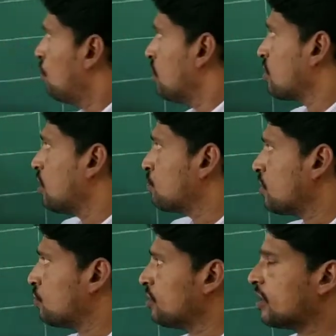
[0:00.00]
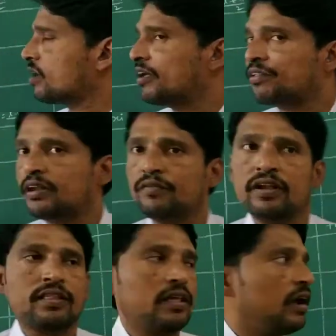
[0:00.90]
Once observe the class
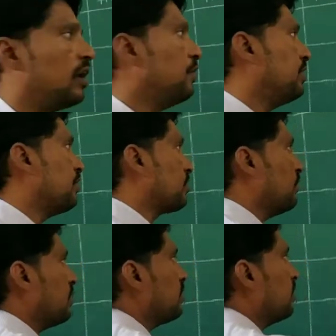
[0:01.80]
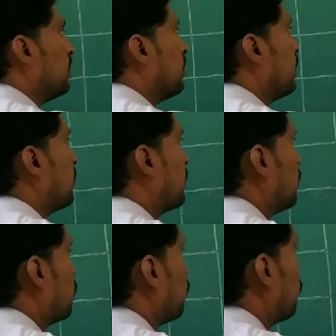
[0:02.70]
intervals, how it is given: 10